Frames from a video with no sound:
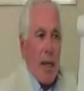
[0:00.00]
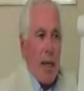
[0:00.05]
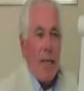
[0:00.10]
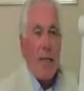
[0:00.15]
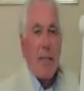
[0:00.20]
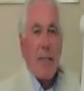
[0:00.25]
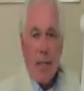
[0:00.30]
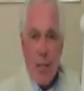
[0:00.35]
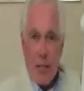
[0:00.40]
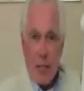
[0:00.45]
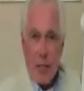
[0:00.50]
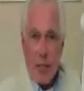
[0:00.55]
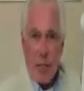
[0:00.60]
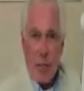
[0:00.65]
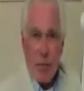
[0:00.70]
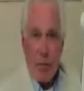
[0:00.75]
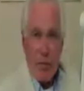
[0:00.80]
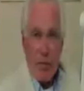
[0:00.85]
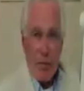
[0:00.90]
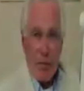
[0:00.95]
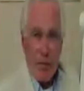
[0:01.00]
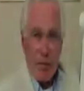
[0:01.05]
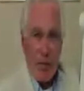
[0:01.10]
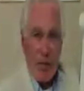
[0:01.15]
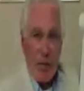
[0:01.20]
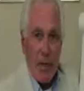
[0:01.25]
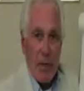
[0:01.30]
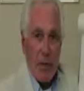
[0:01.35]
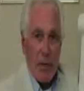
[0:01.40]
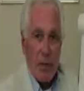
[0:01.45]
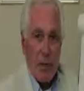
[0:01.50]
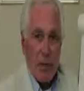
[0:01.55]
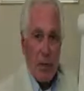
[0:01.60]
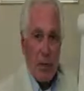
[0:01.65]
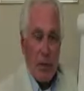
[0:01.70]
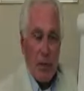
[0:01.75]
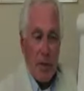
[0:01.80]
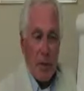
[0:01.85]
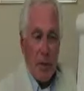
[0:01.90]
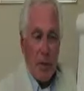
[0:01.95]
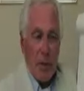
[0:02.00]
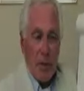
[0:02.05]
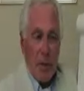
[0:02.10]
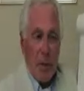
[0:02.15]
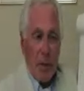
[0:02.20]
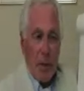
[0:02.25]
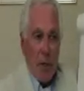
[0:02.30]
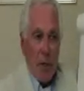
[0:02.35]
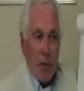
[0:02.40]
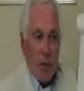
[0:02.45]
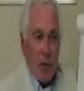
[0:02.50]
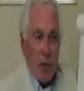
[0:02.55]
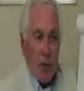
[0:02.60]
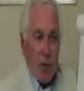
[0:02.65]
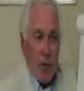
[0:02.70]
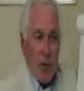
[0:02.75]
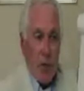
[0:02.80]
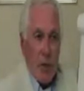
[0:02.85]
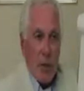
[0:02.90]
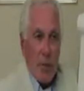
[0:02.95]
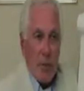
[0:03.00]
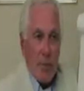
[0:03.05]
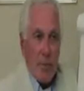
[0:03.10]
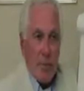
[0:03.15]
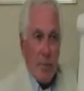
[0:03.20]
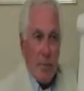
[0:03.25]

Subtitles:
in touch with themselves. So that